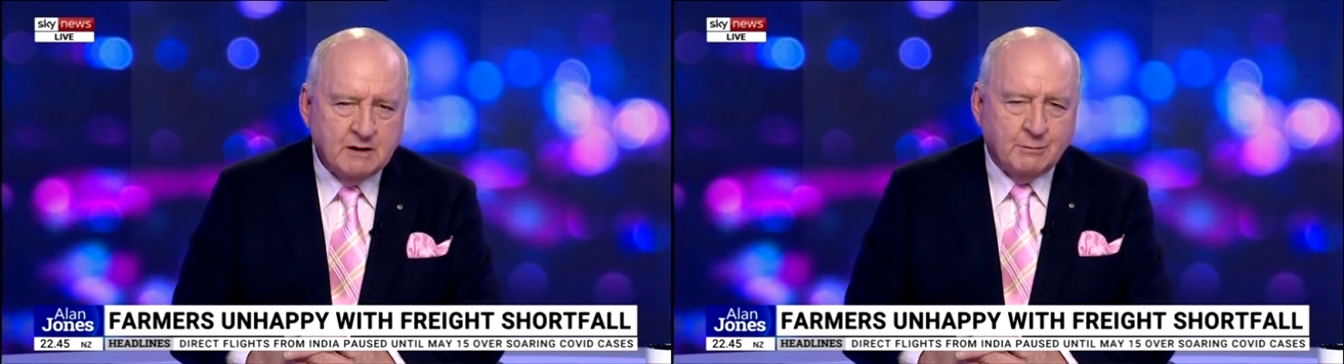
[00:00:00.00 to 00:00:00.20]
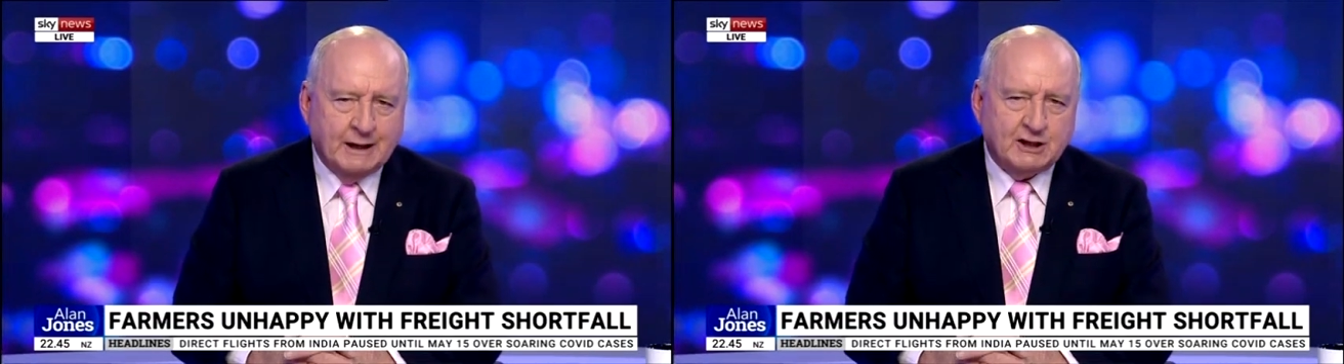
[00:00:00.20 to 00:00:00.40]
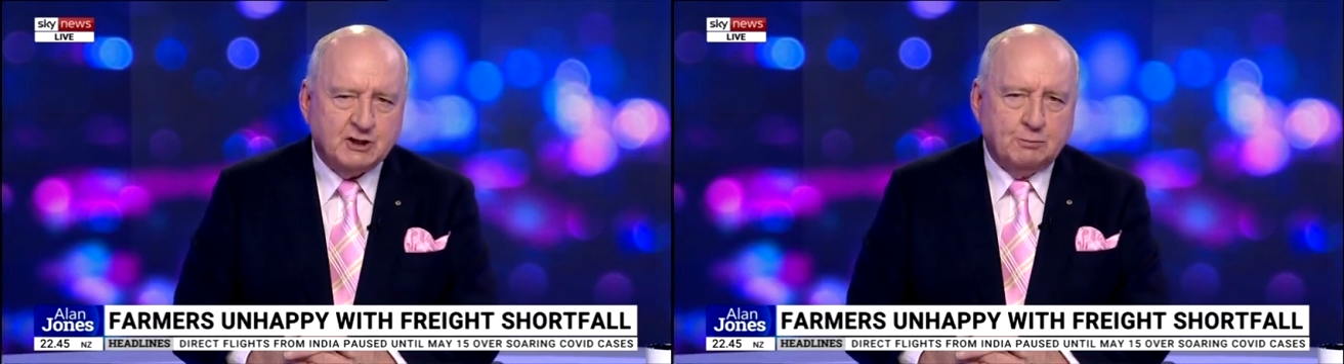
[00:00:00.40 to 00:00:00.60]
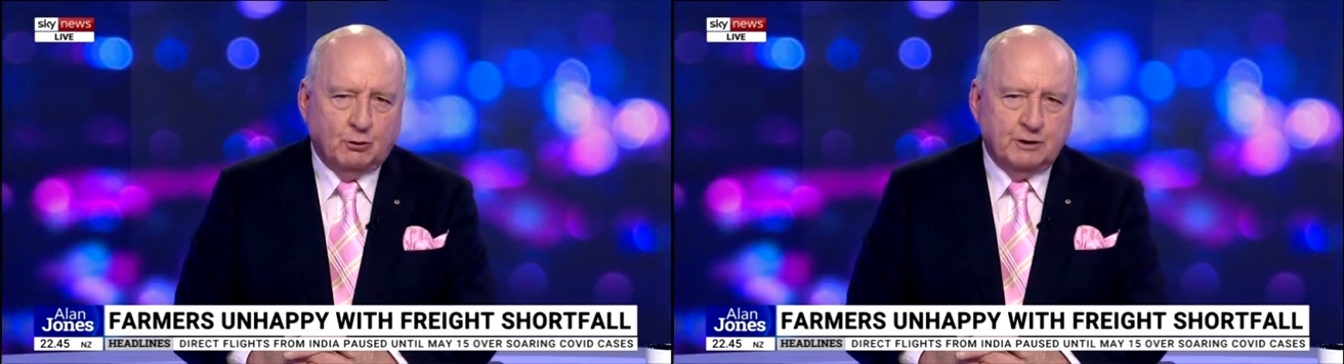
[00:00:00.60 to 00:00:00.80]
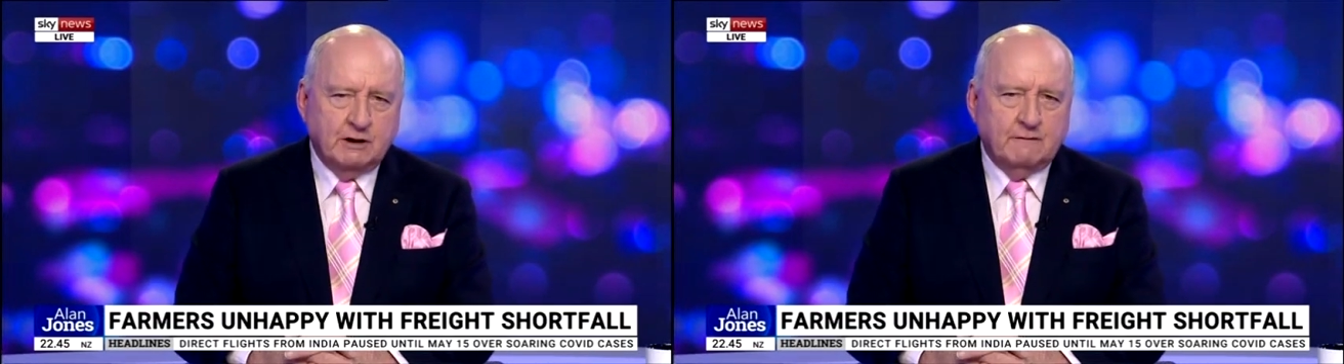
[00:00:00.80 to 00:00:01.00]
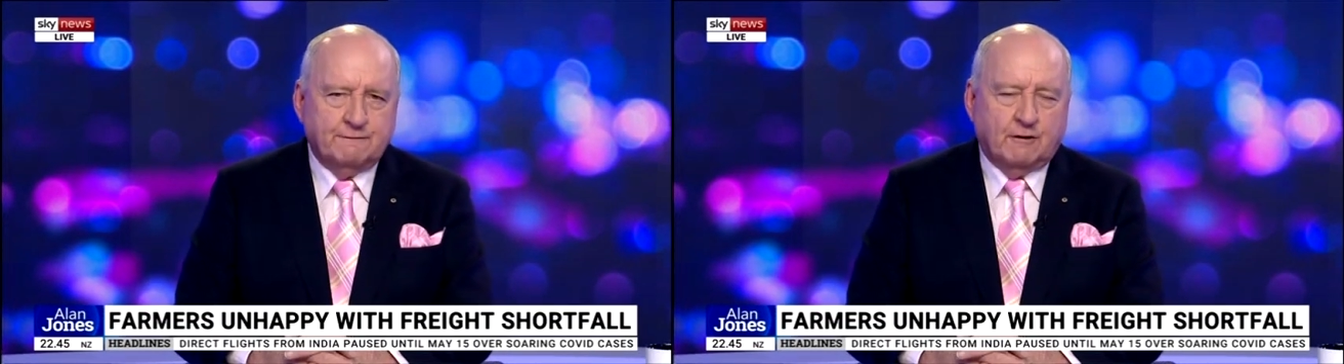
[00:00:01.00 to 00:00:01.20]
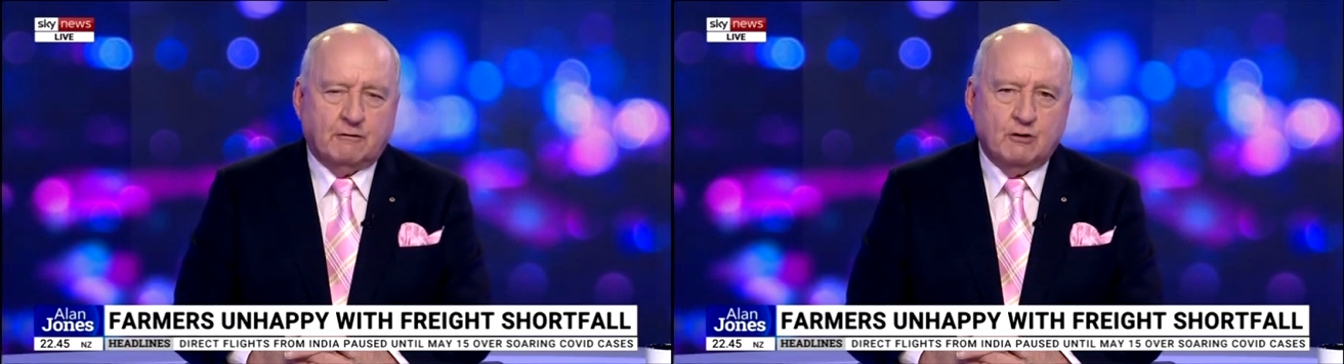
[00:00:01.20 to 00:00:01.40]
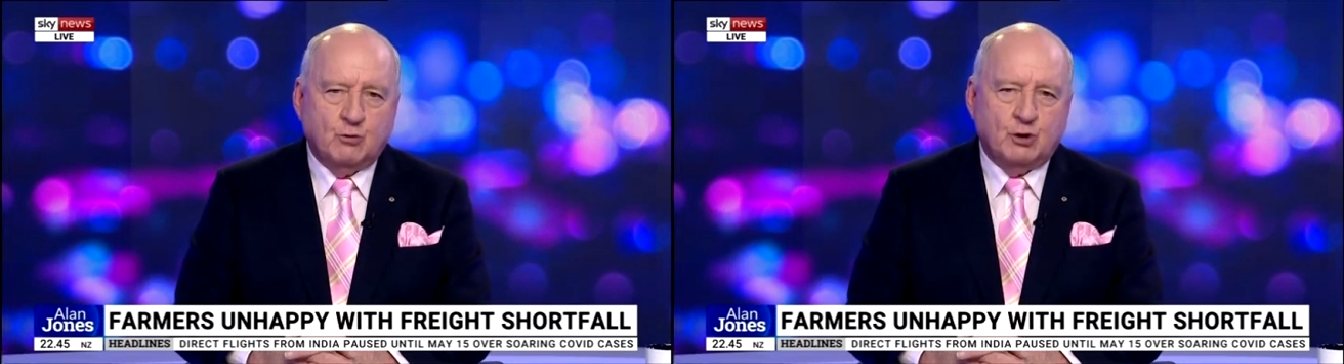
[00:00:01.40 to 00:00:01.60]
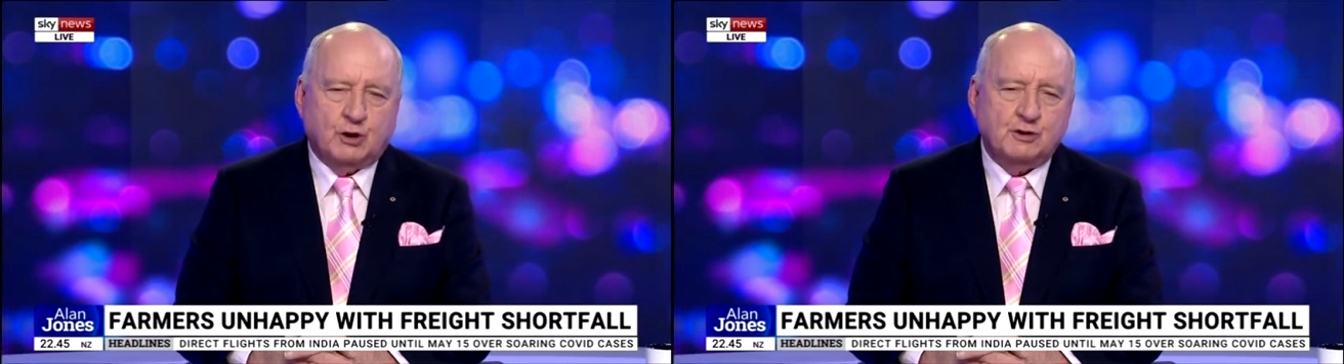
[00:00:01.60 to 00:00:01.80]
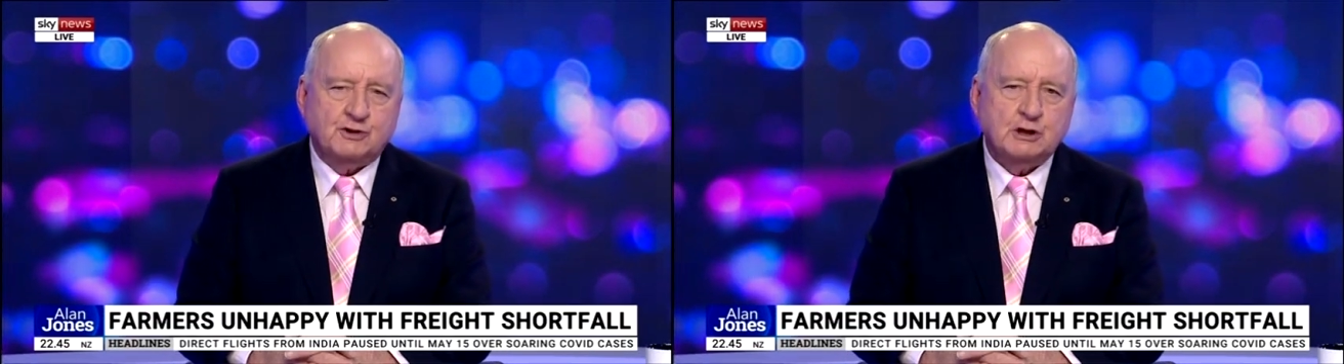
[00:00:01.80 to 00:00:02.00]
by exploiting foreign
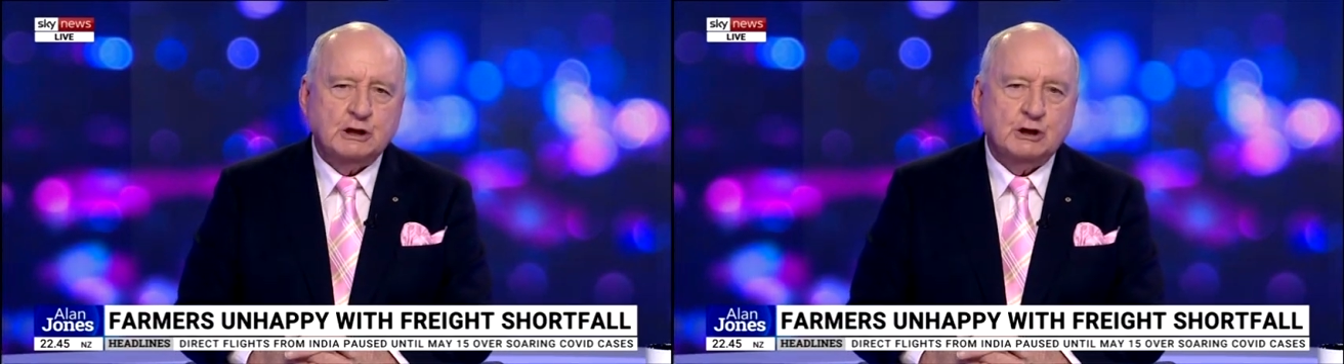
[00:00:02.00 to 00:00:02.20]
workers